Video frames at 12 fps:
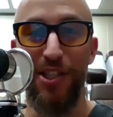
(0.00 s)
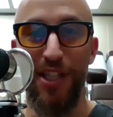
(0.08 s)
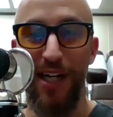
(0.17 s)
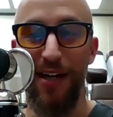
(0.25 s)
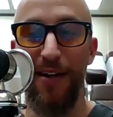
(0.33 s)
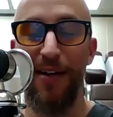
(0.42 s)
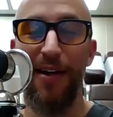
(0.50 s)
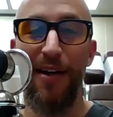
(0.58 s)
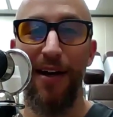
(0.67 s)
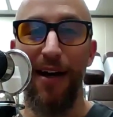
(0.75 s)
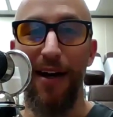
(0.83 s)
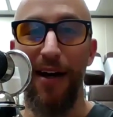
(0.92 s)
share,
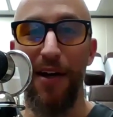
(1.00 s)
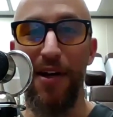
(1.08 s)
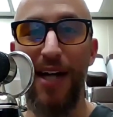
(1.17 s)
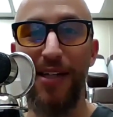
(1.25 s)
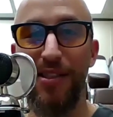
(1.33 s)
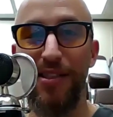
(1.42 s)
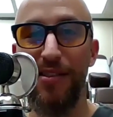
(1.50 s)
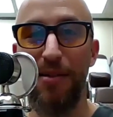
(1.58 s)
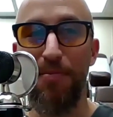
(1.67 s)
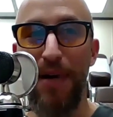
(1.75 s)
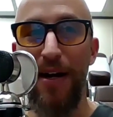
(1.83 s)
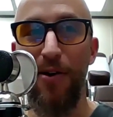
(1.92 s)
uh, not
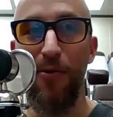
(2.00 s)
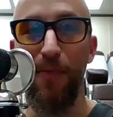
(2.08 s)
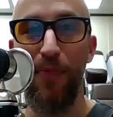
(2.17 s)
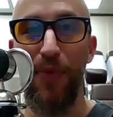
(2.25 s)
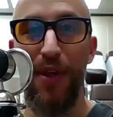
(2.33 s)
just about